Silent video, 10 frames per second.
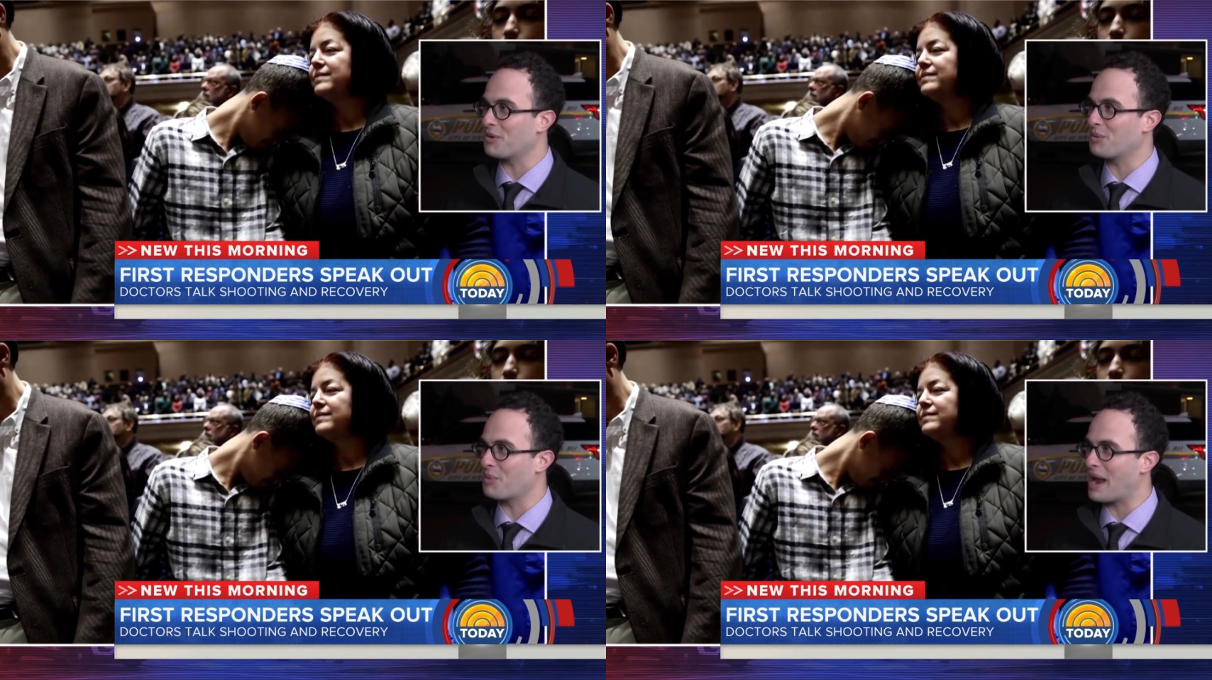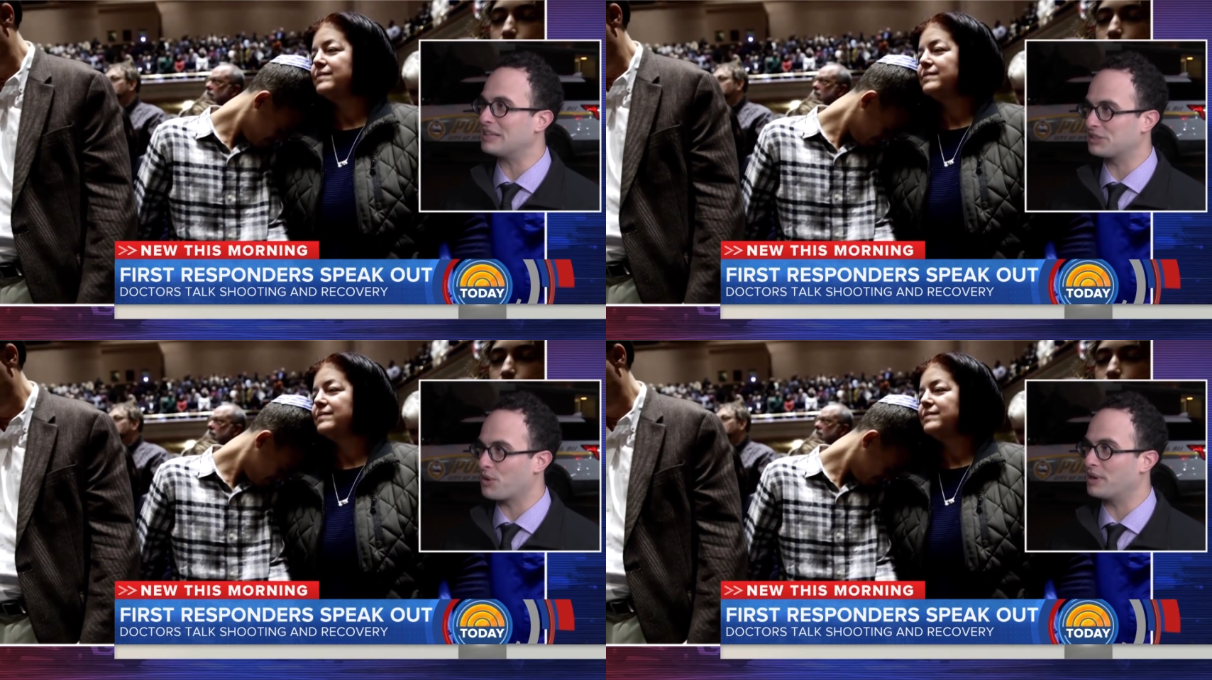Speaker 1: when
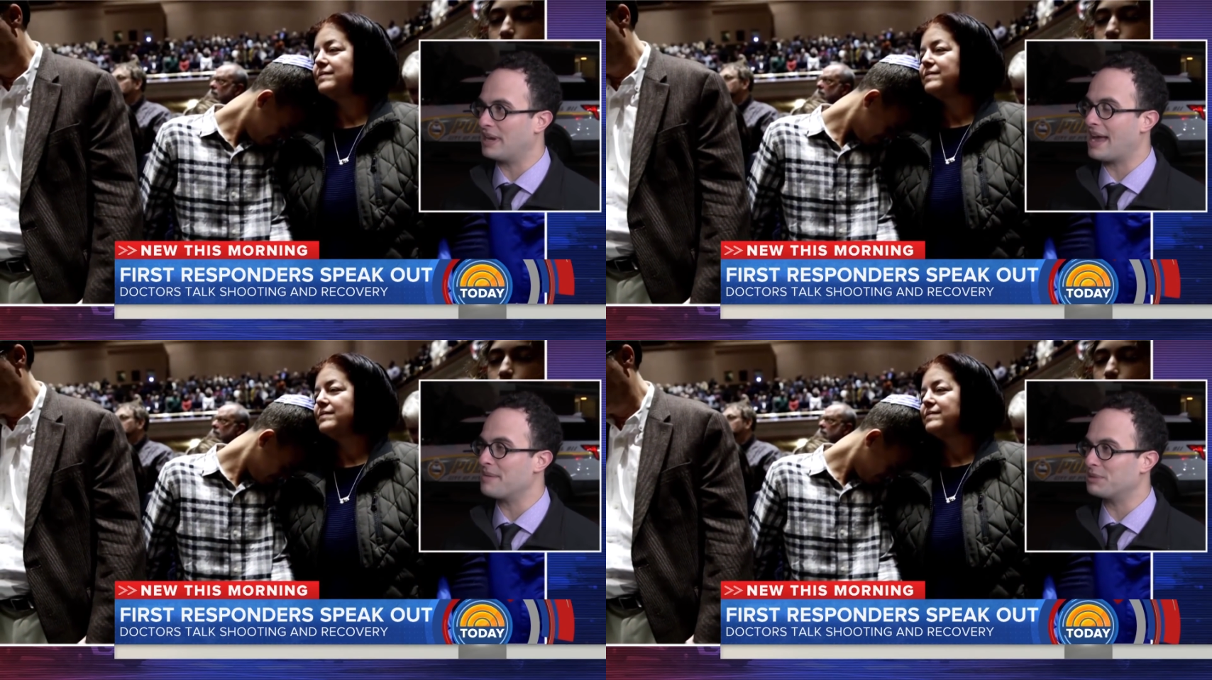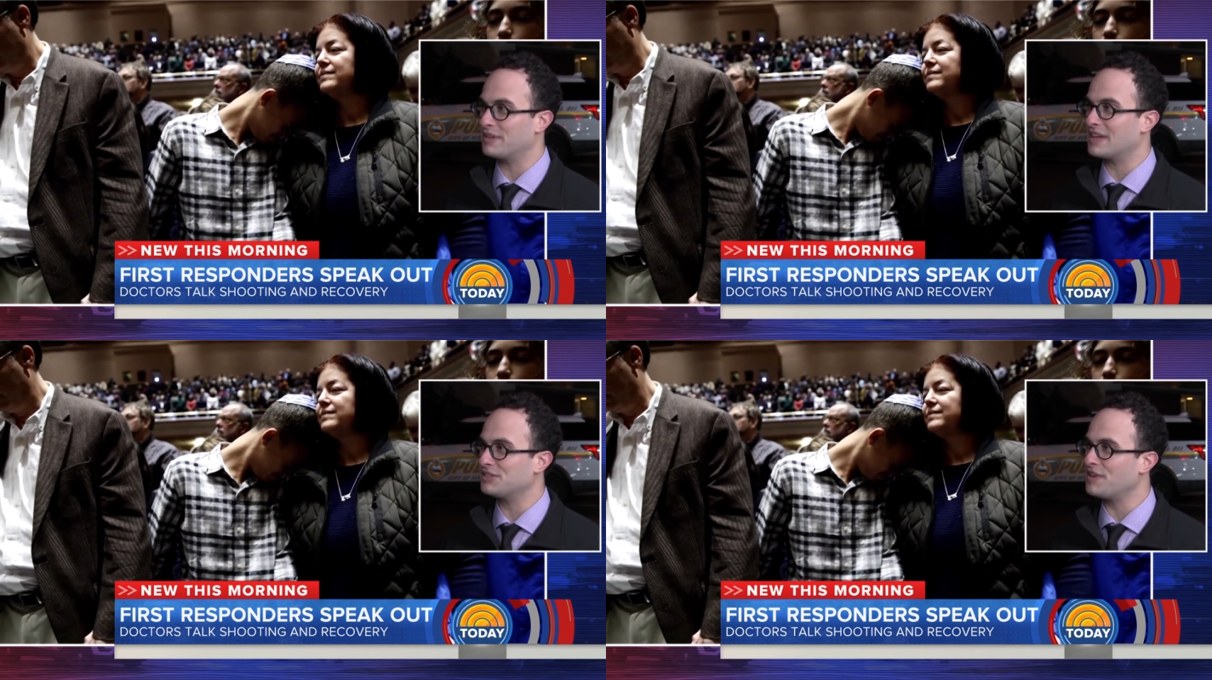it's going to happen,
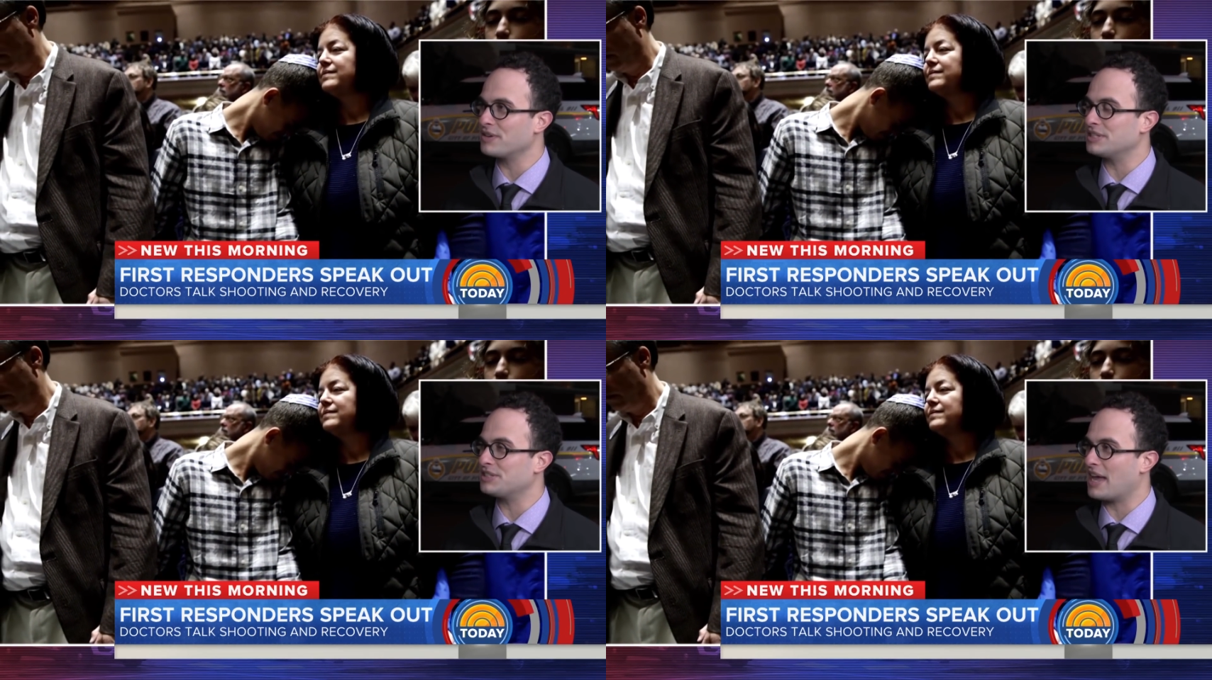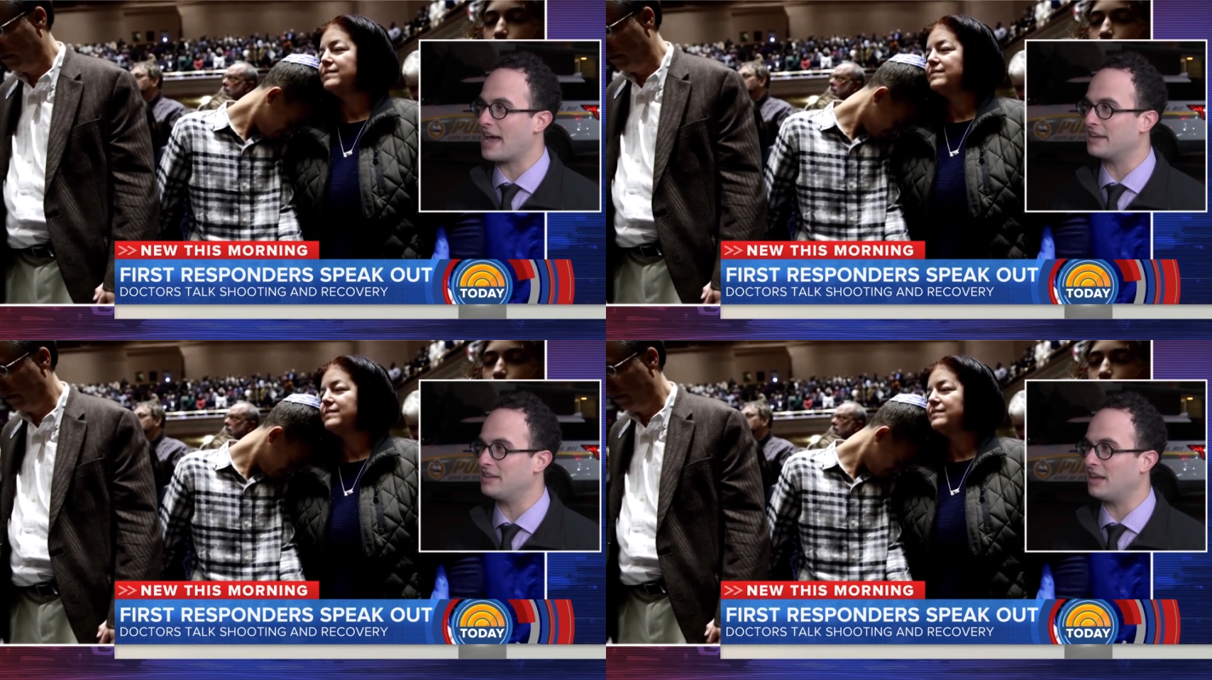and that's very
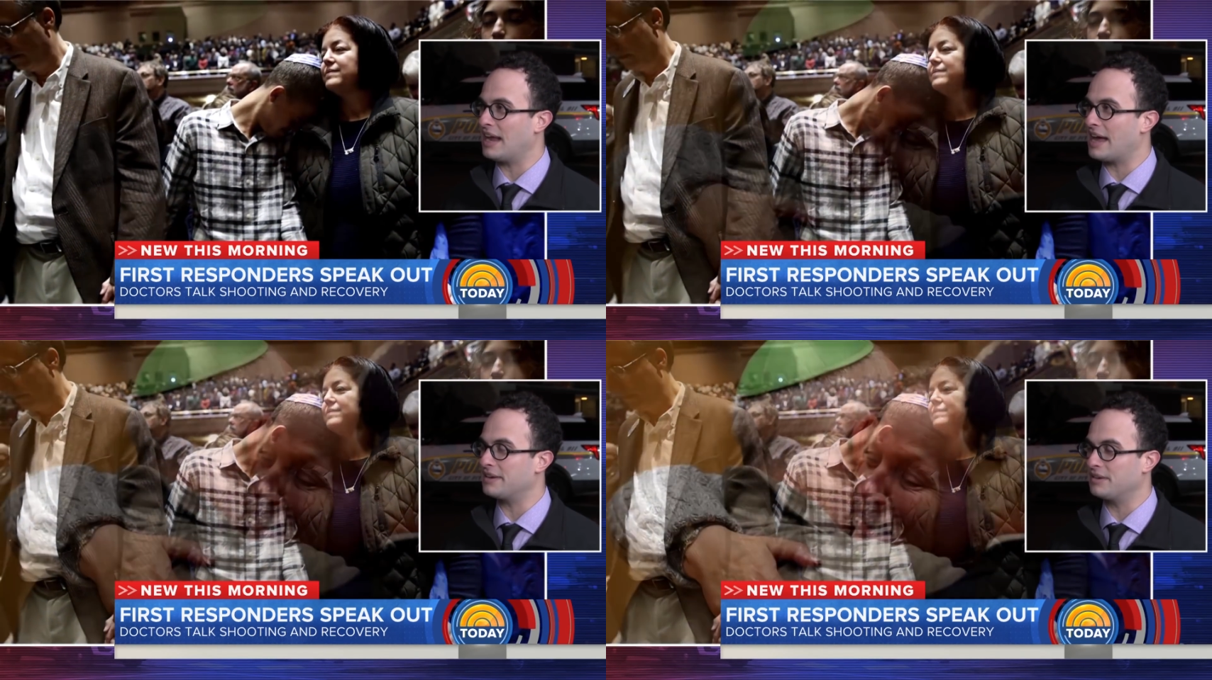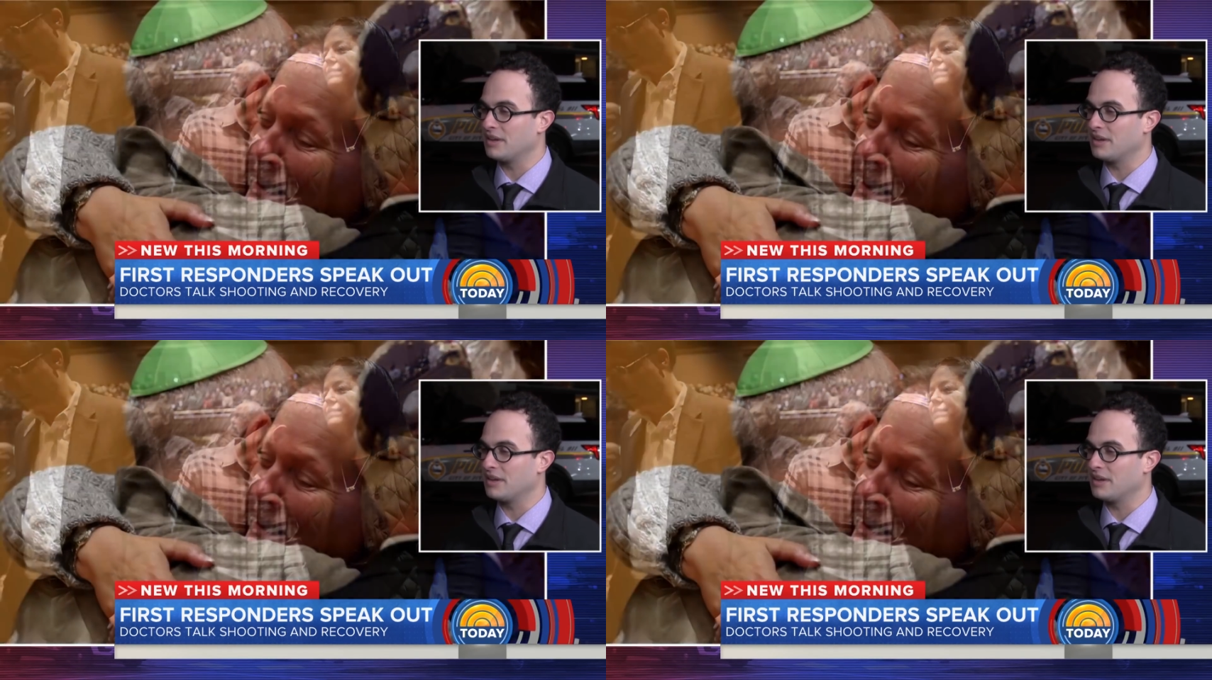sad. And